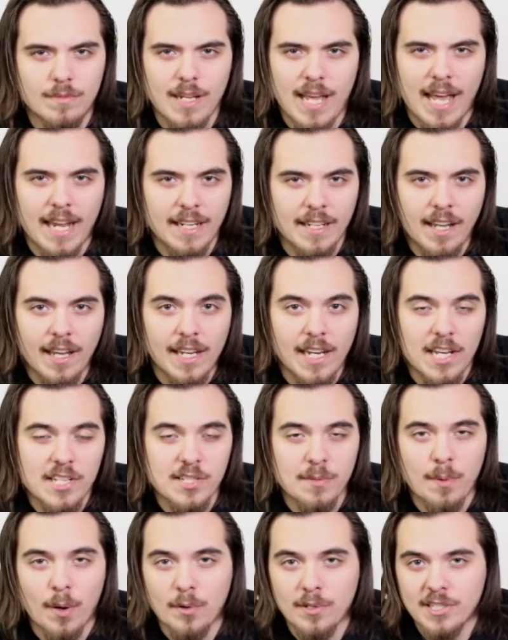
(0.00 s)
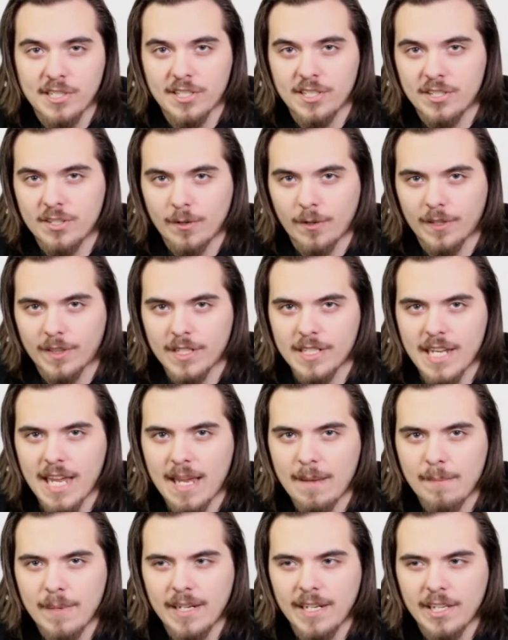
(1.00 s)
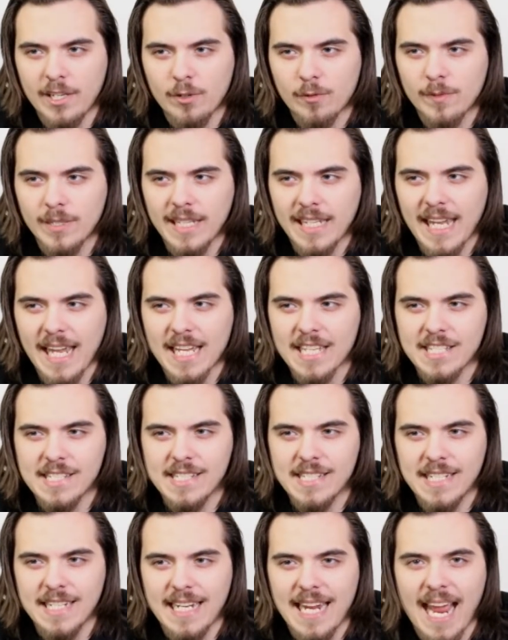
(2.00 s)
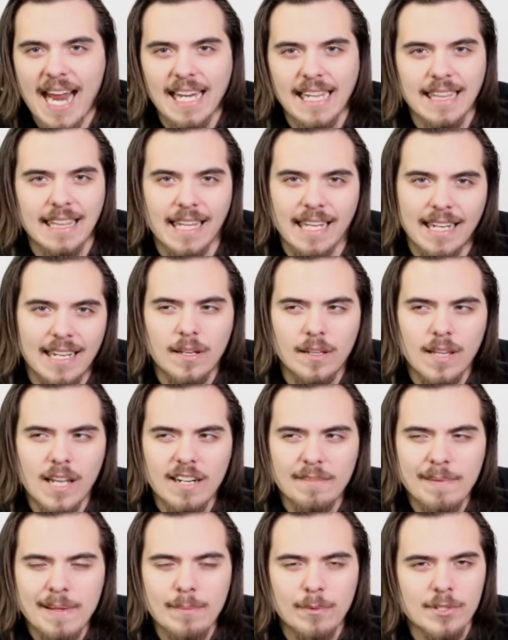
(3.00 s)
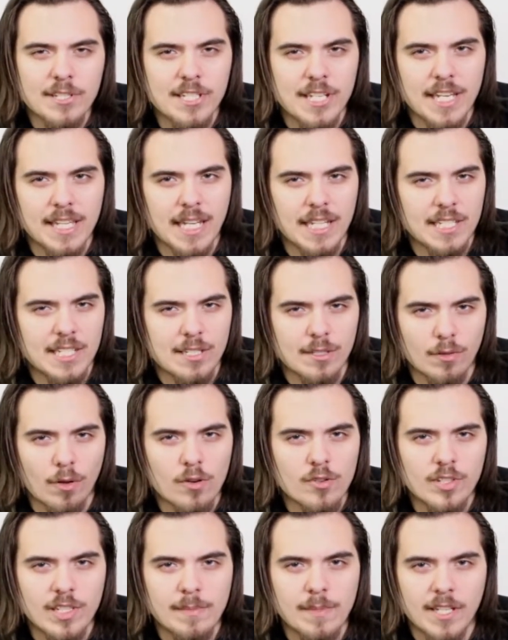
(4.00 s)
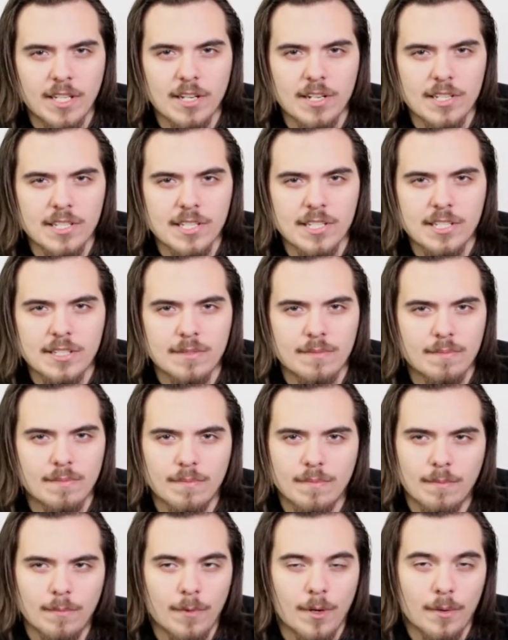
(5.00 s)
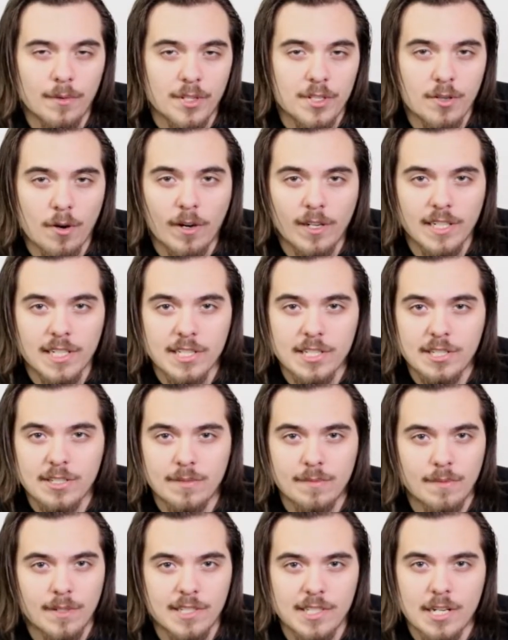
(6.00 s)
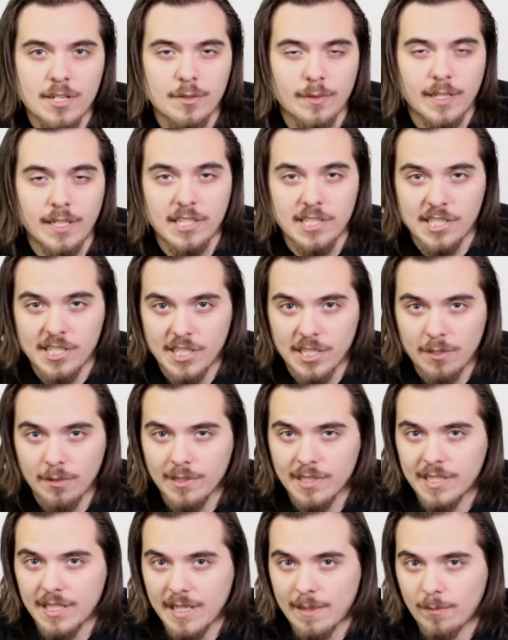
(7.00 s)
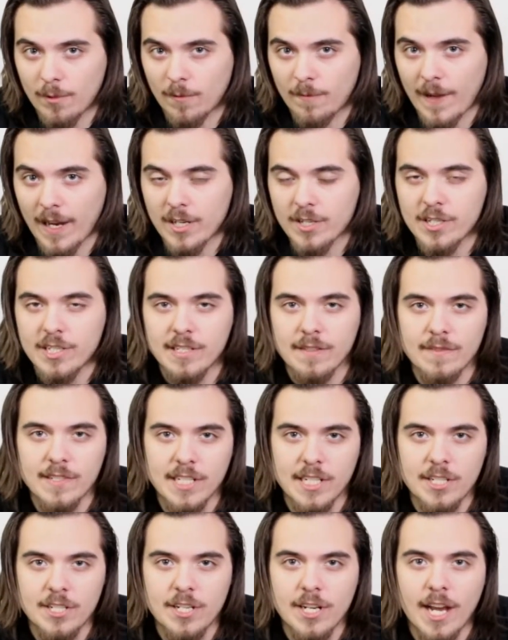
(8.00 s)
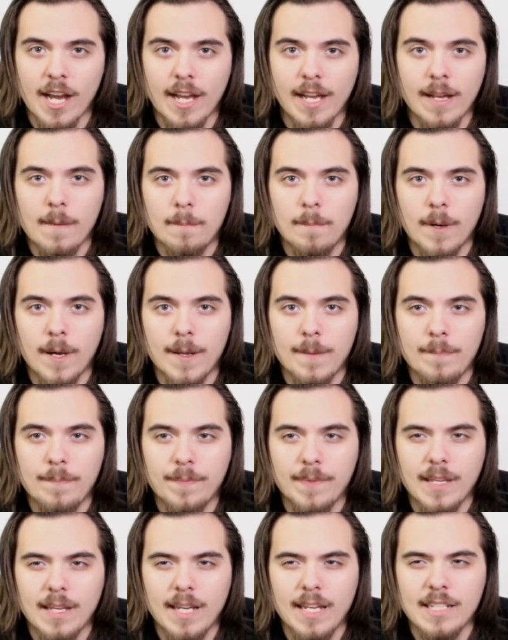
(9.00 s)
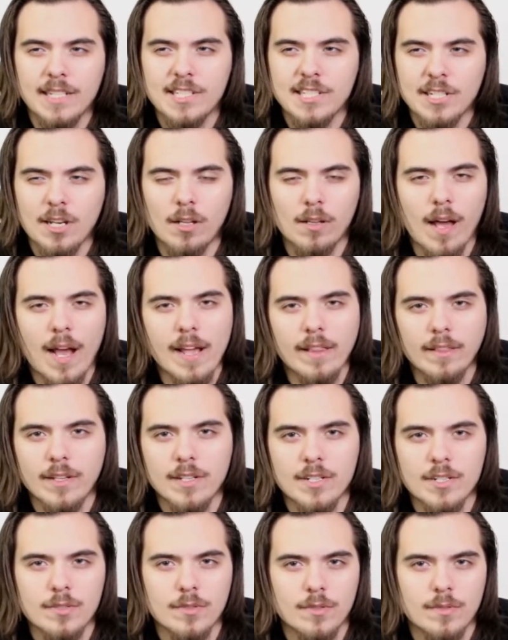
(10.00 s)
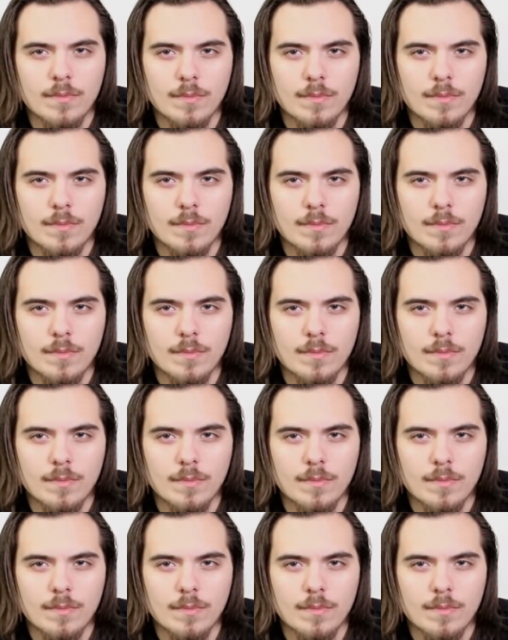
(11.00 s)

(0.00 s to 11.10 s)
at night as opposed to during the day, meaning you really can't see anything. A lot of people say that's largely because the darkness essentially conceals the imperfections of CGI, but in Skull Island,